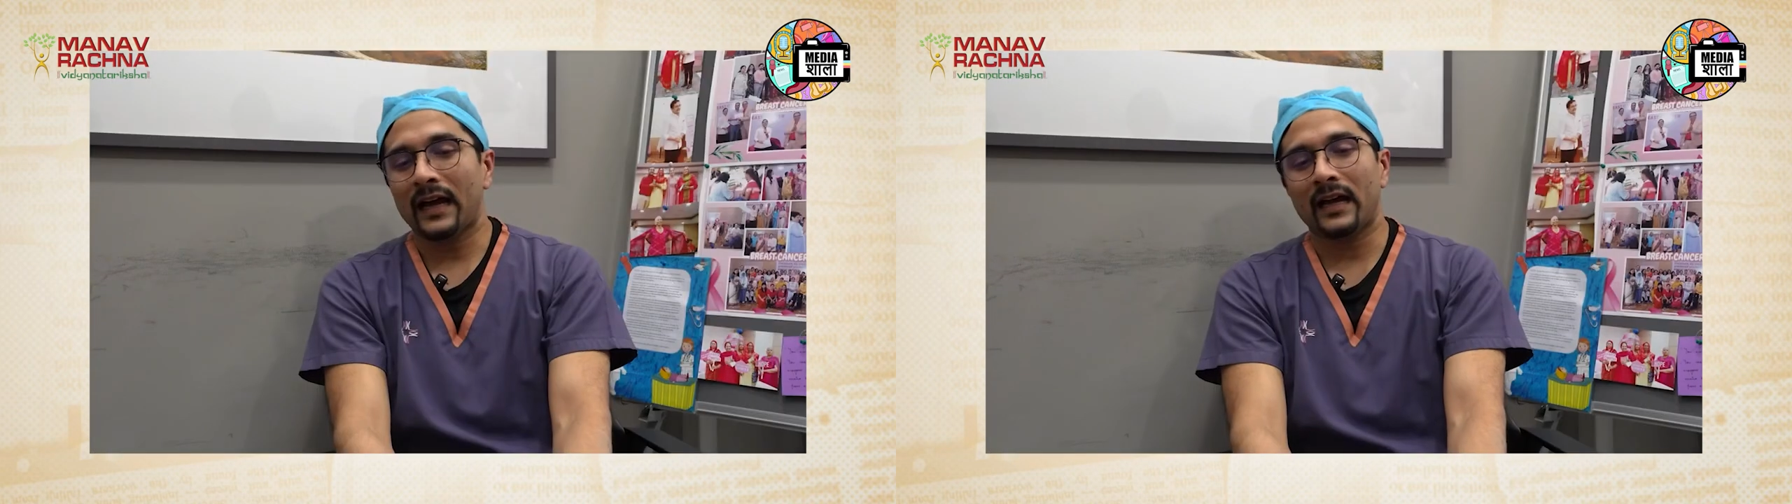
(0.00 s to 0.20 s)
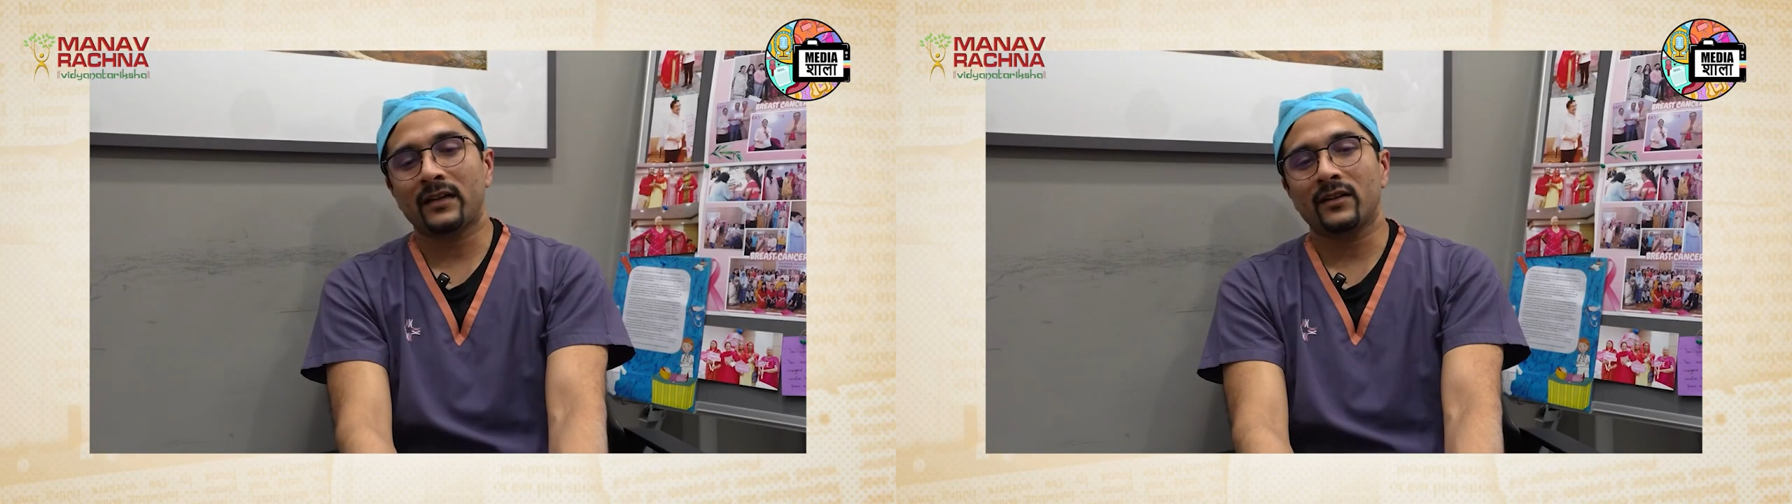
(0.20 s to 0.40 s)

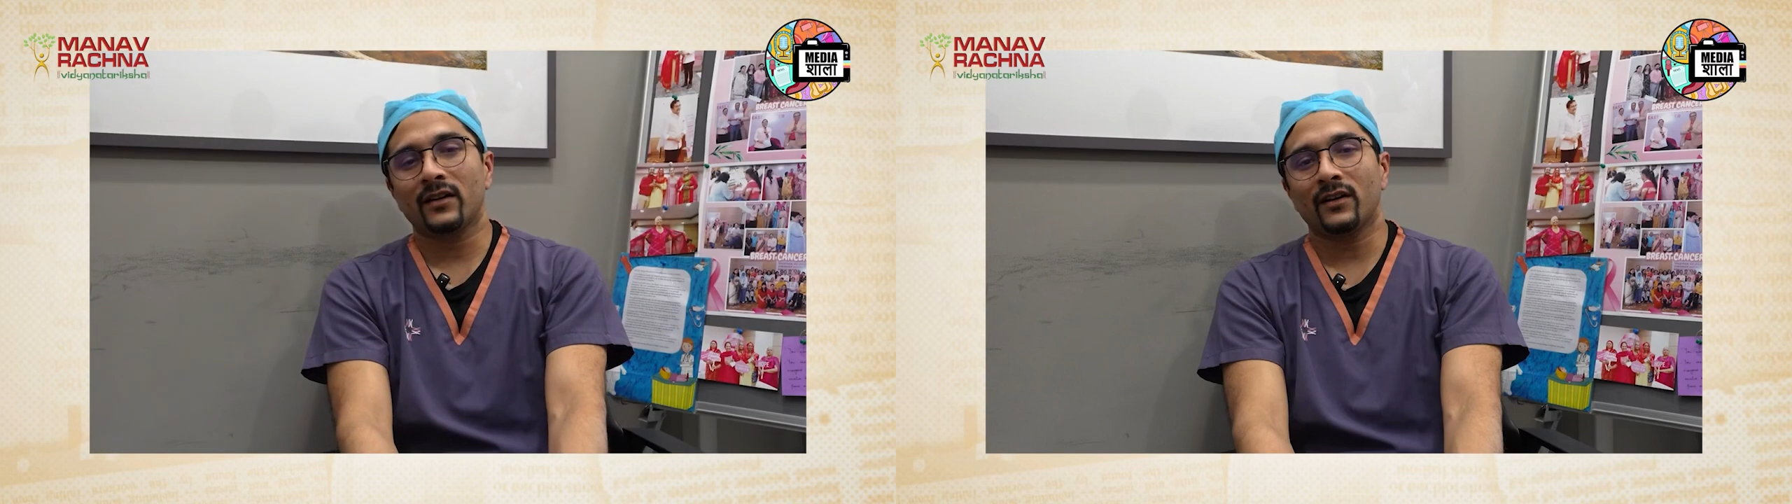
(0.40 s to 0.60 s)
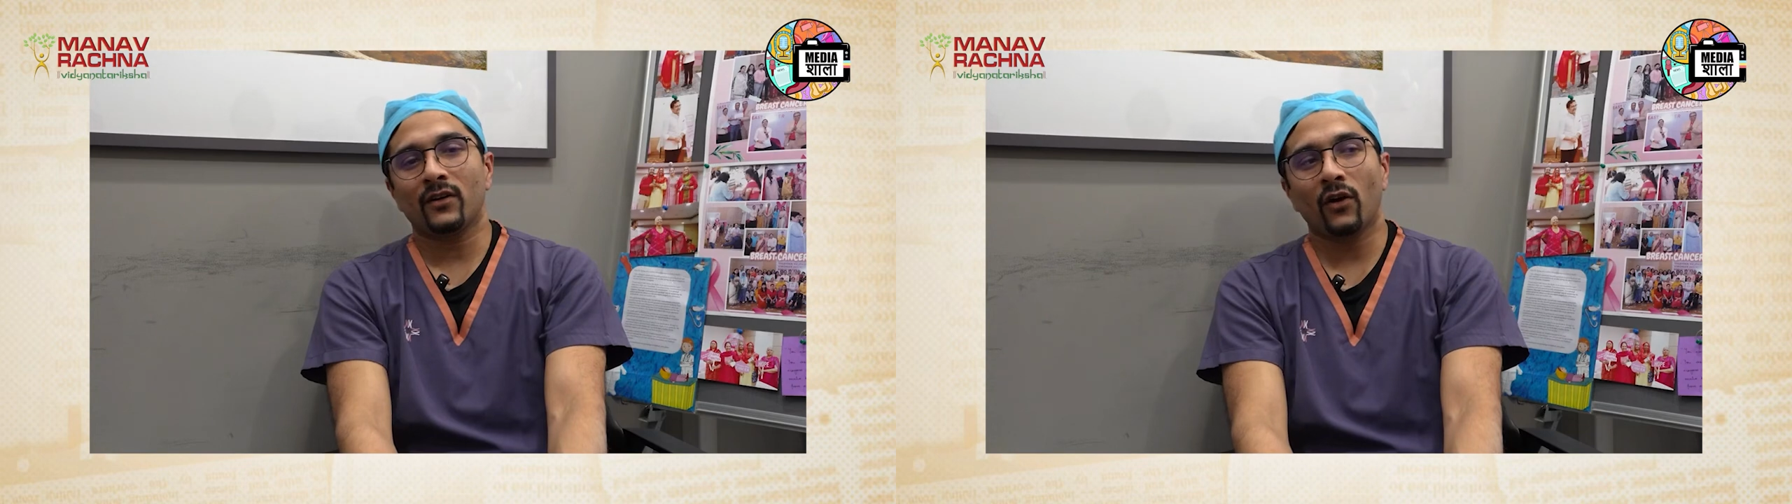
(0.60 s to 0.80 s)
And
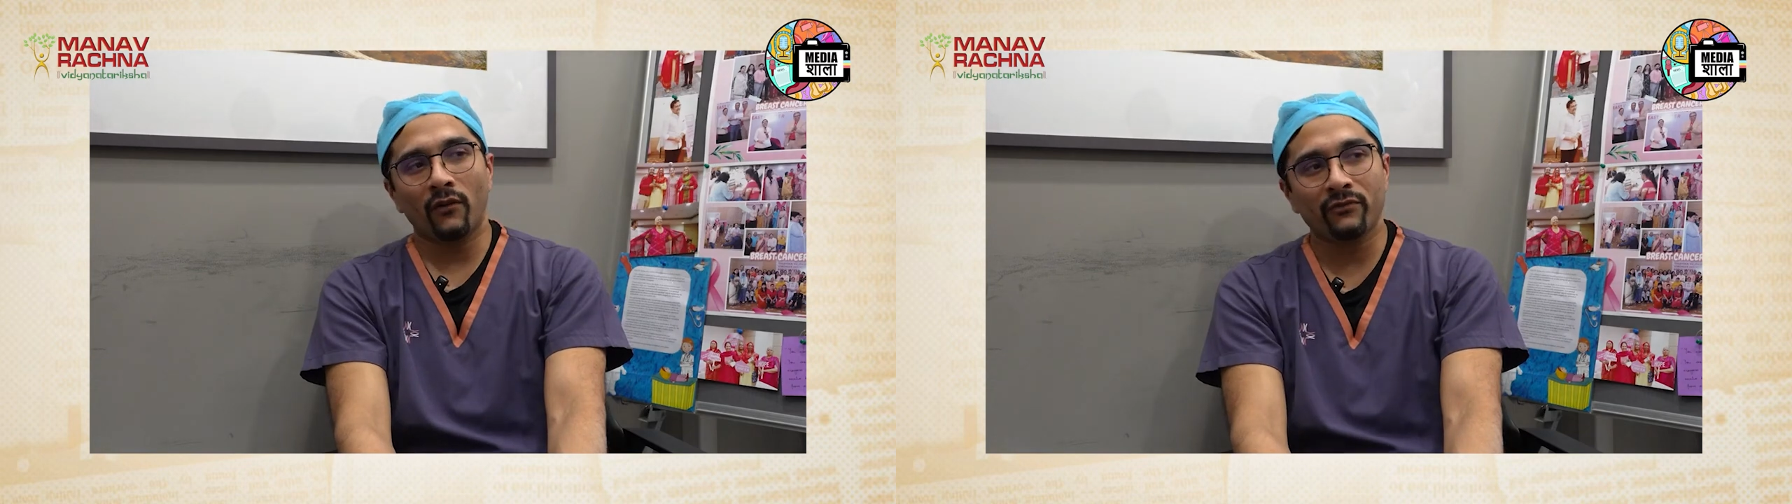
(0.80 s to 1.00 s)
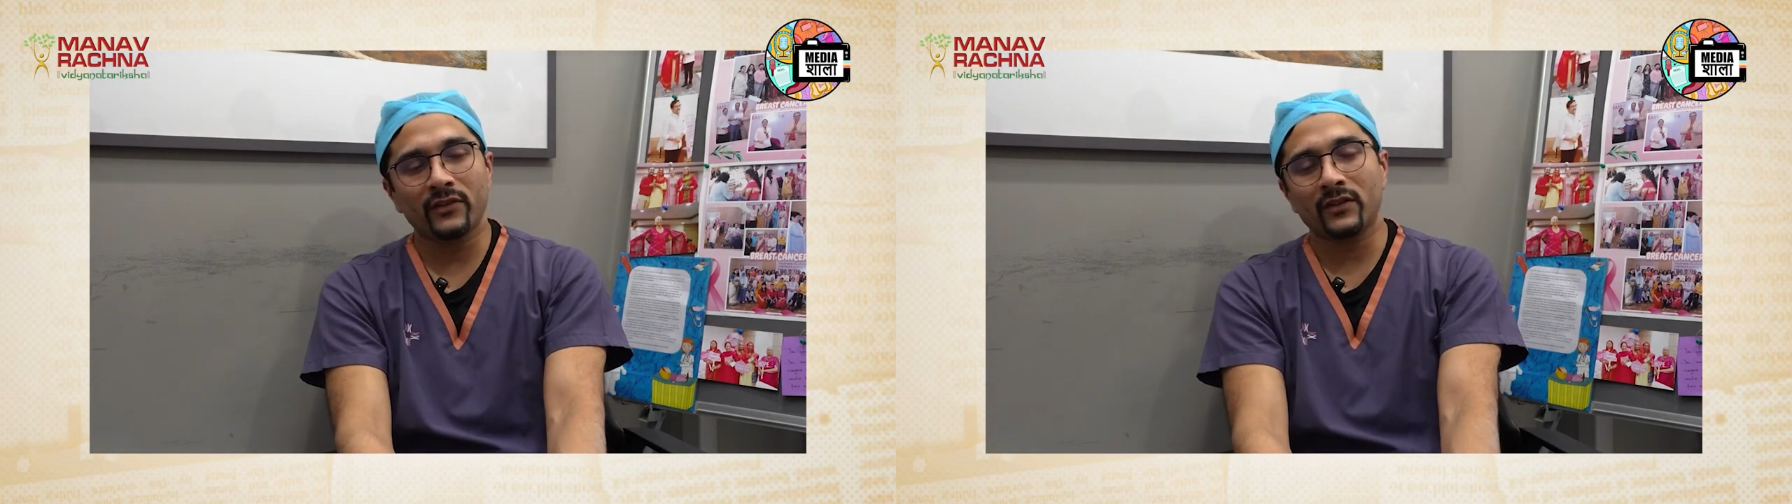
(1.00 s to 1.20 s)

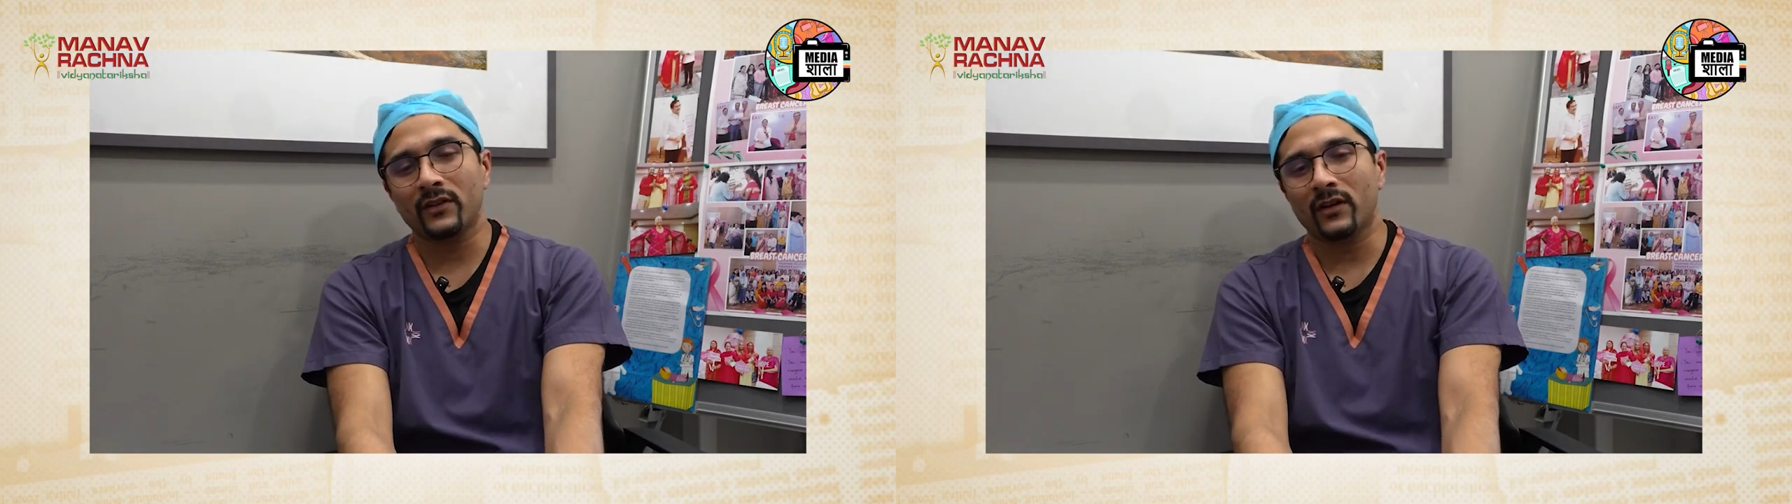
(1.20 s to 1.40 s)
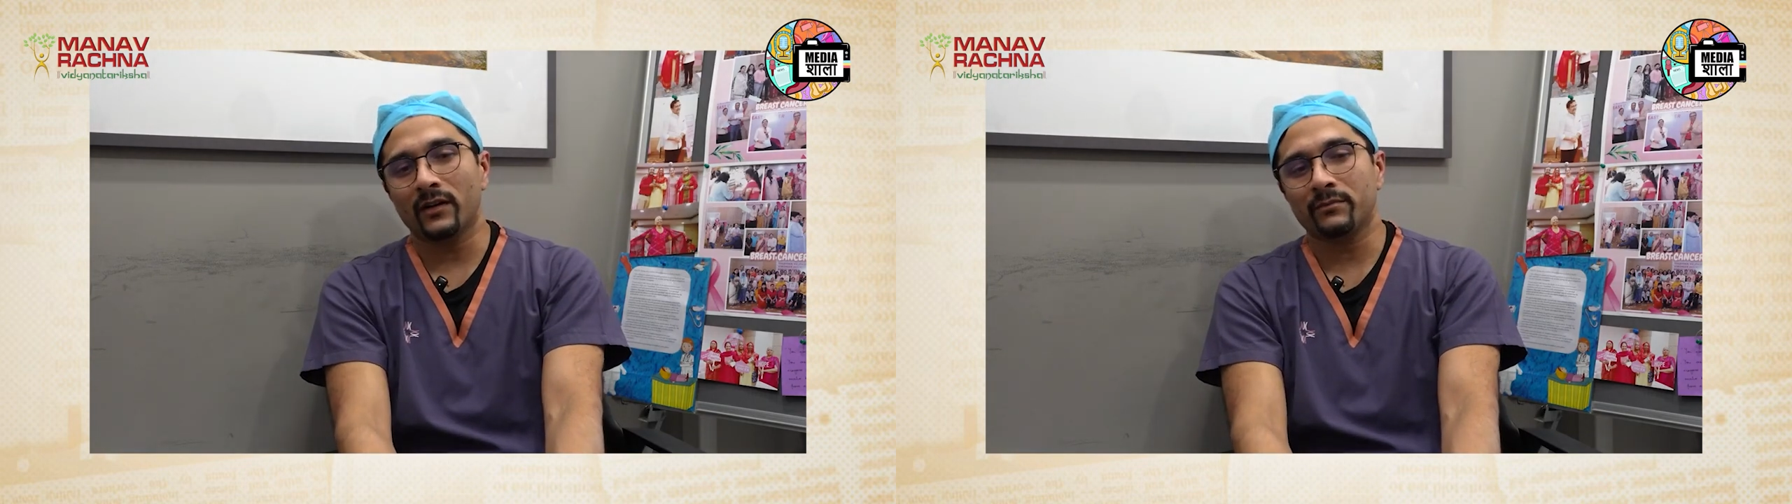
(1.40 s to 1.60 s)

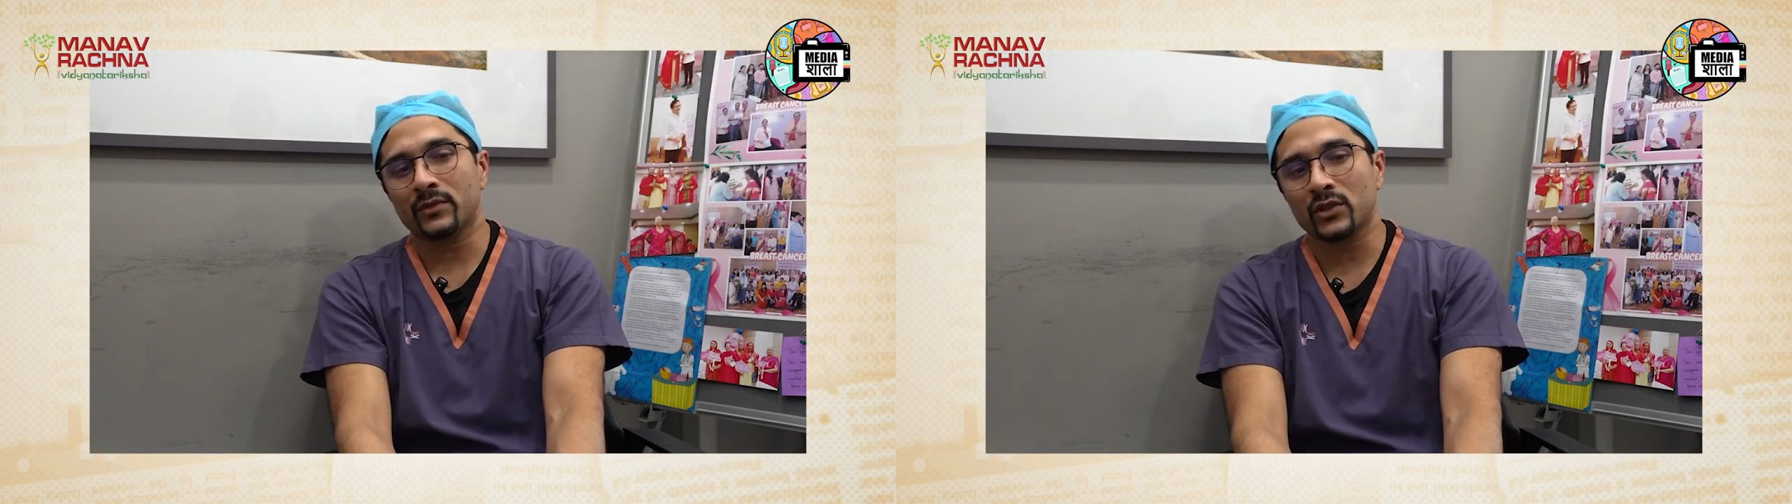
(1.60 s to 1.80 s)
often